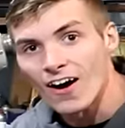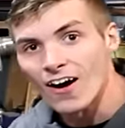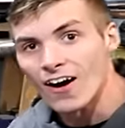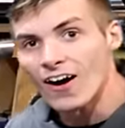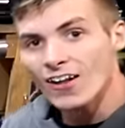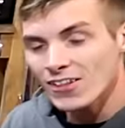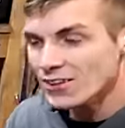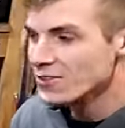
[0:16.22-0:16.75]

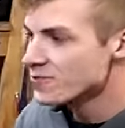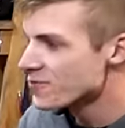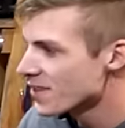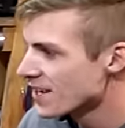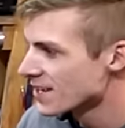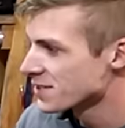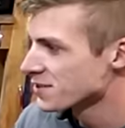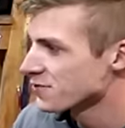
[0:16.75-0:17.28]
All of
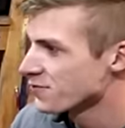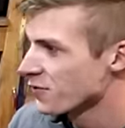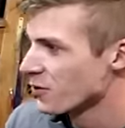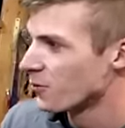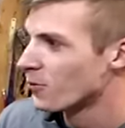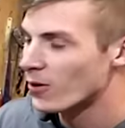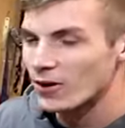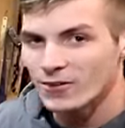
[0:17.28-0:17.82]
this
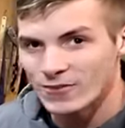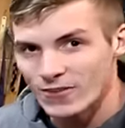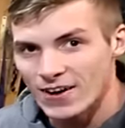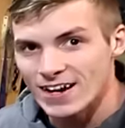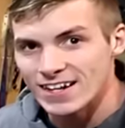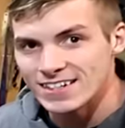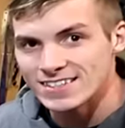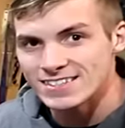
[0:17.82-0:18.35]
for one
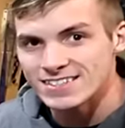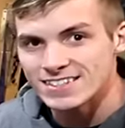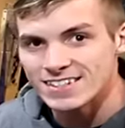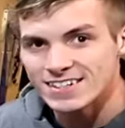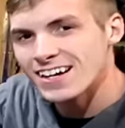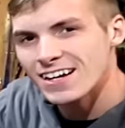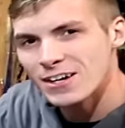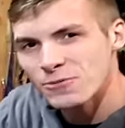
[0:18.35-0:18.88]
race.
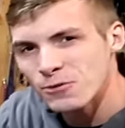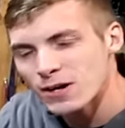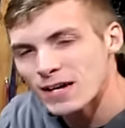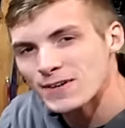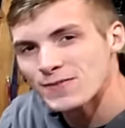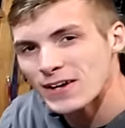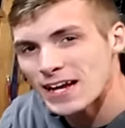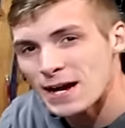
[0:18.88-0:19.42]
What
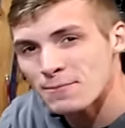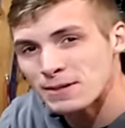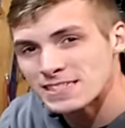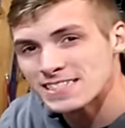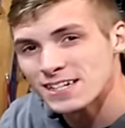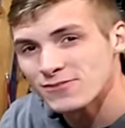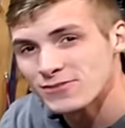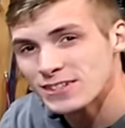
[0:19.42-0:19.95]
have I got
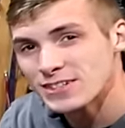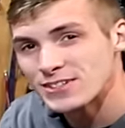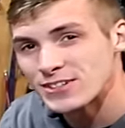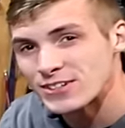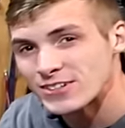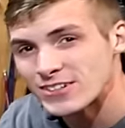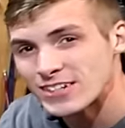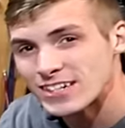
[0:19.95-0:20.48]
myself
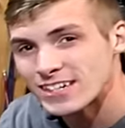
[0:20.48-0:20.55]
into?